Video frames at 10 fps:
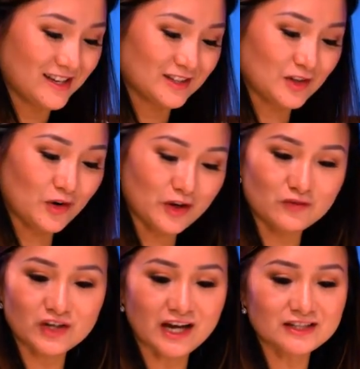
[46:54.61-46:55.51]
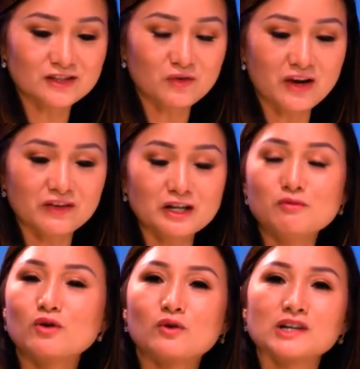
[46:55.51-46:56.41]
So if you guys don't have any
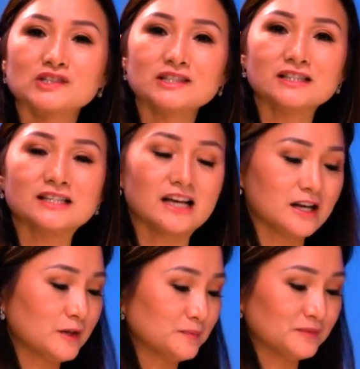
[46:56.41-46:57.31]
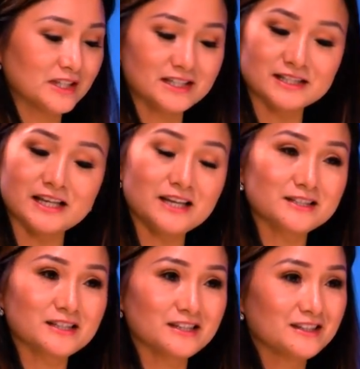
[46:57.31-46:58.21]
more questions, um, this is
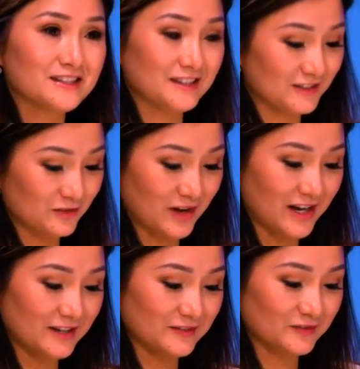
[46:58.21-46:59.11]
it, right?